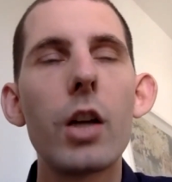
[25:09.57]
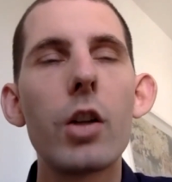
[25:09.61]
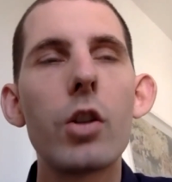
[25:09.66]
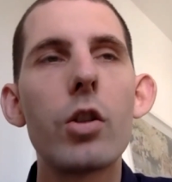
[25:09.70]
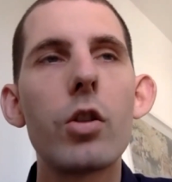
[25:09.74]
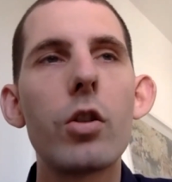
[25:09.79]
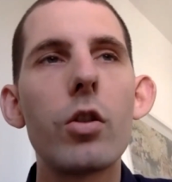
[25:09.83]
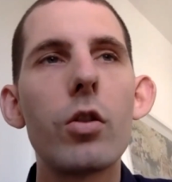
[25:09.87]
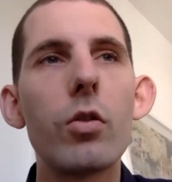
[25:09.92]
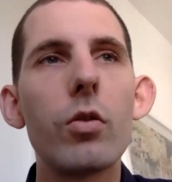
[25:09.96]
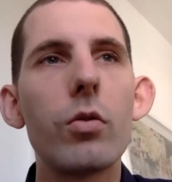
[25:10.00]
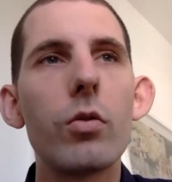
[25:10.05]

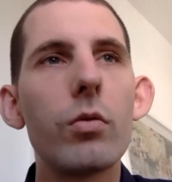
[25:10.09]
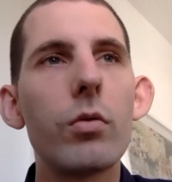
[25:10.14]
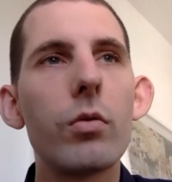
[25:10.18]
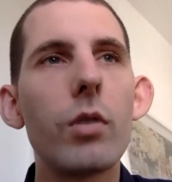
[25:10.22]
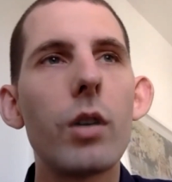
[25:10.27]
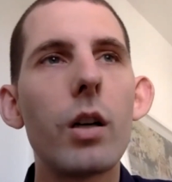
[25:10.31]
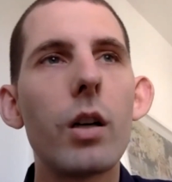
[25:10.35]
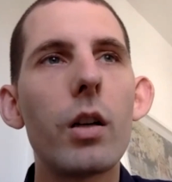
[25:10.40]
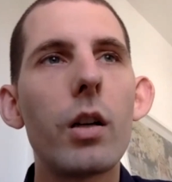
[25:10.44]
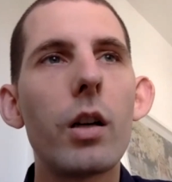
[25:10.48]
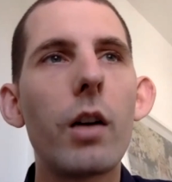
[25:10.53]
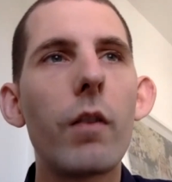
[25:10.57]
to
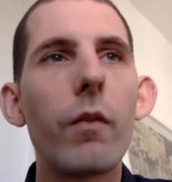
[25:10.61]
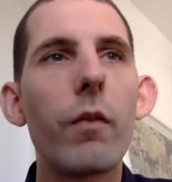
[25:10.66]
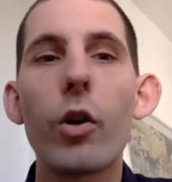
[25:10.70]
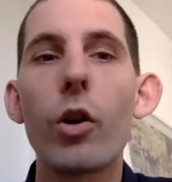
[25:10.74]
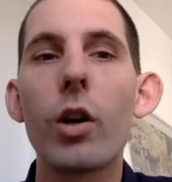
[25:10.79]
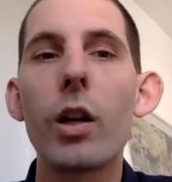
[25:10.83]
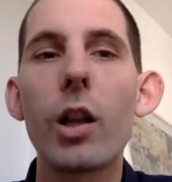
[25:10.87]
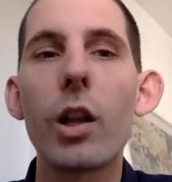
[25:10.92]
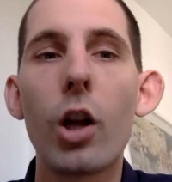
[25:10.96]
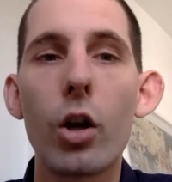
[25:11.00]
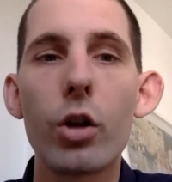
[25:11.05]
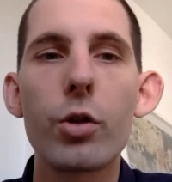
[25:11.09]
a very
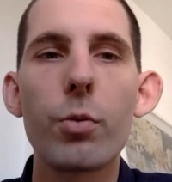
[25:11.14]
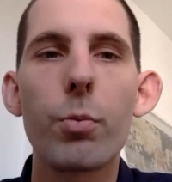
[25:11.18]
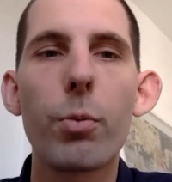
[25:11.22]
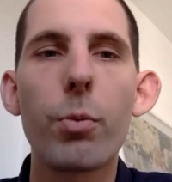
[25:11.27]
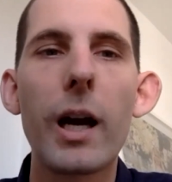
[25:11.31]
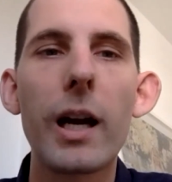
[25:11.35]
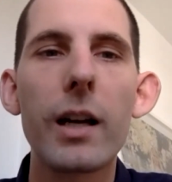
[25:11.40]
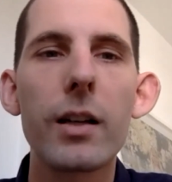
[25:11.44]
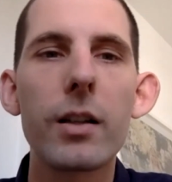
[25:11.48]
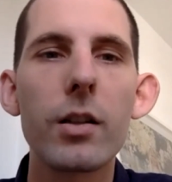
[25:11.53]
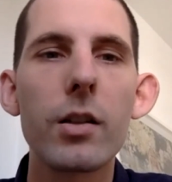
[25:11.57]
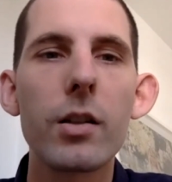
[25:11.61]
large
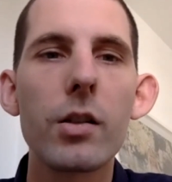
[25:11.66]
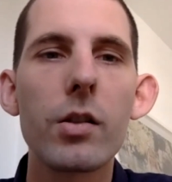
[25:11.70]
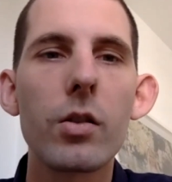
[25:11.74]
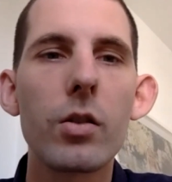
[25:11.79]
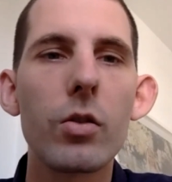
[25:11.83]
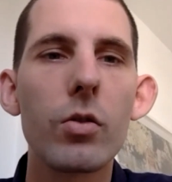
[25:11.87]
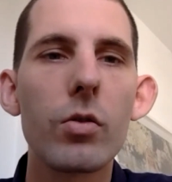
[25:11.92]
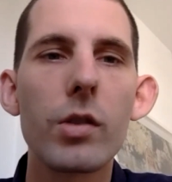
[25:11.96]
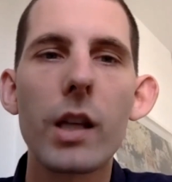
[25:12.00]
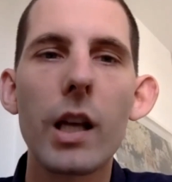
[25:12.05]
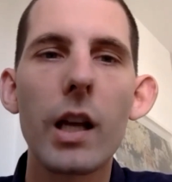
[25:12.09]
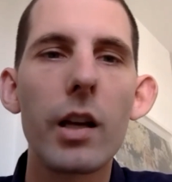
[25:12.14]
practice
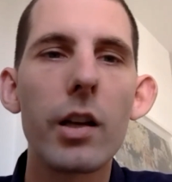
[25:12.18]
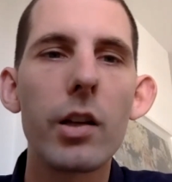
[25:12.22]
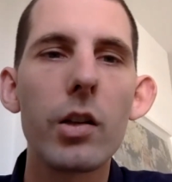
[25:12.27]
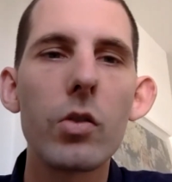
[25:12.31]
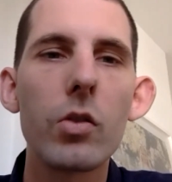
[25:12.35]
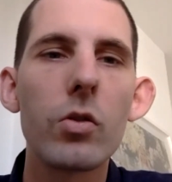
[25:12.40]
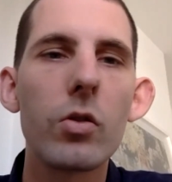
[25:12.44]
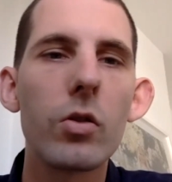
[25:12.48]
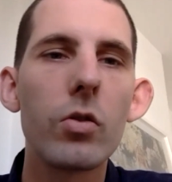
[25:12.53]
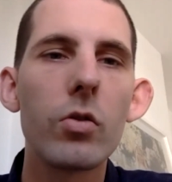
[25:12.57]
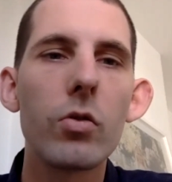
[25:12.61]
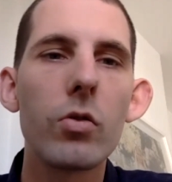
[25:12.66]
who's getting you
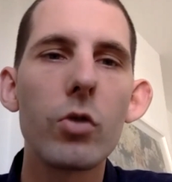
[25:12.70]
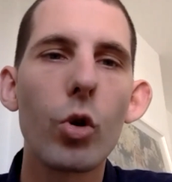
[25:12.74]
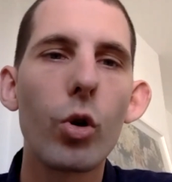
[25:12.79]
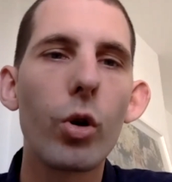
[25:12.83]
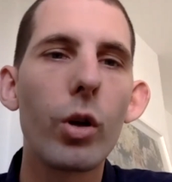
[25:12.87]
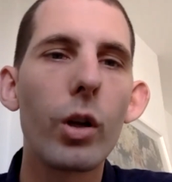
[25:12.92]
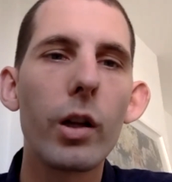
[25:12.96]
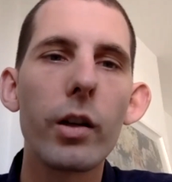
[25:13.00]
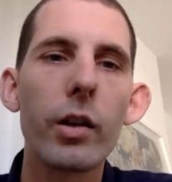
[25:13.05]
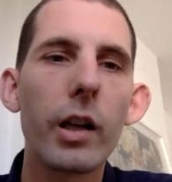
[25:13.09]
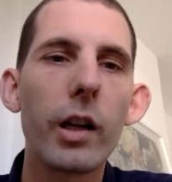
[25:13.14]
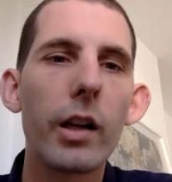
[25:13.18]
to do
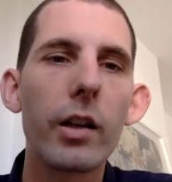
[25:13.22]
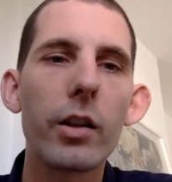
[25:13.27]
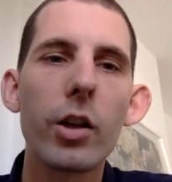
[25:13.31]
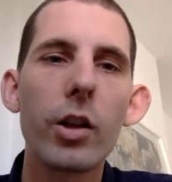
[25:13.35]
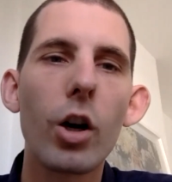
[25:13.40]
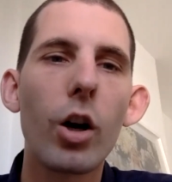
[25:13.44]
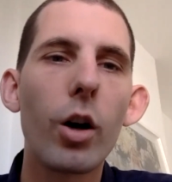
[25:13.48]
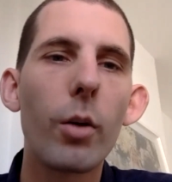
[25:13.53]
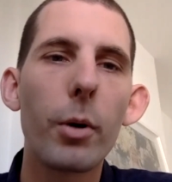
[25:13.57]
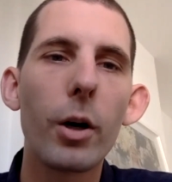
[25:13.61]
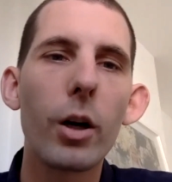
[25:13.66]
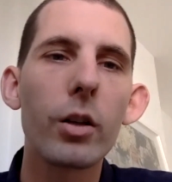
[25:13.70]
toilet and
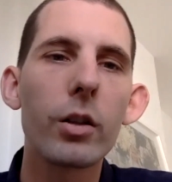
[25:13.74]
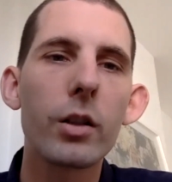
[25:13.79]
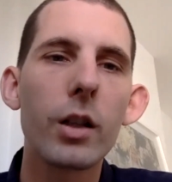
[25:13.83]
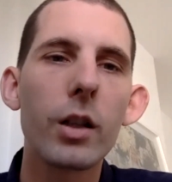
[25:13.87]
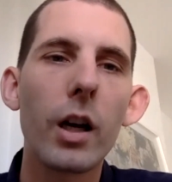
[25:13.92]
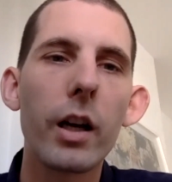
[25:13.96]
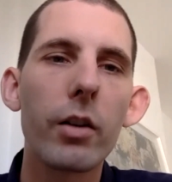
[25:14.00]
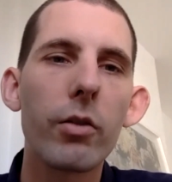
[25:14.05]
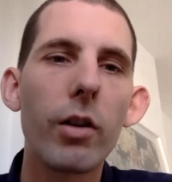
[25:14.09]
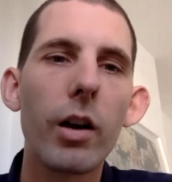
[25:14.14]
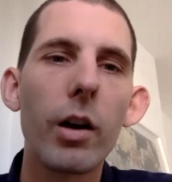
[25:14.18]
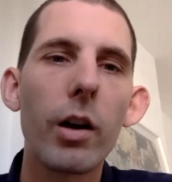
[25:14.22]
car park
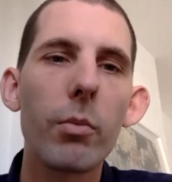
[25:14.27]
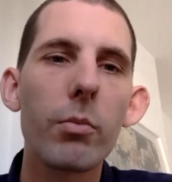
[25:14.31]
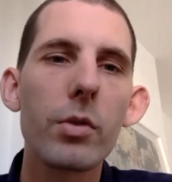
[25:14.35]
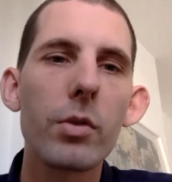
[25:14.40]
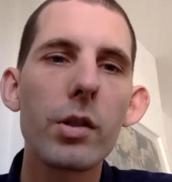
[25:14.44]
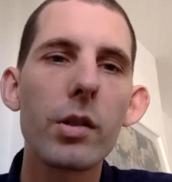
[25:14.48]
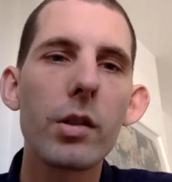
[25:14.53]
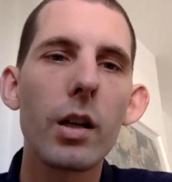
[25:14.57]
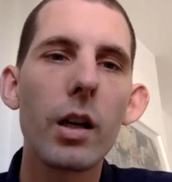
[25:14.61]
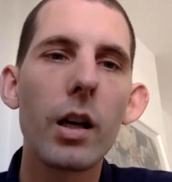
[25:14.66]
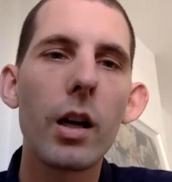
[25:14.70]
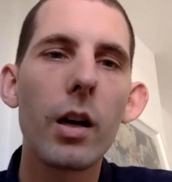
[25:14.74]
diagrams.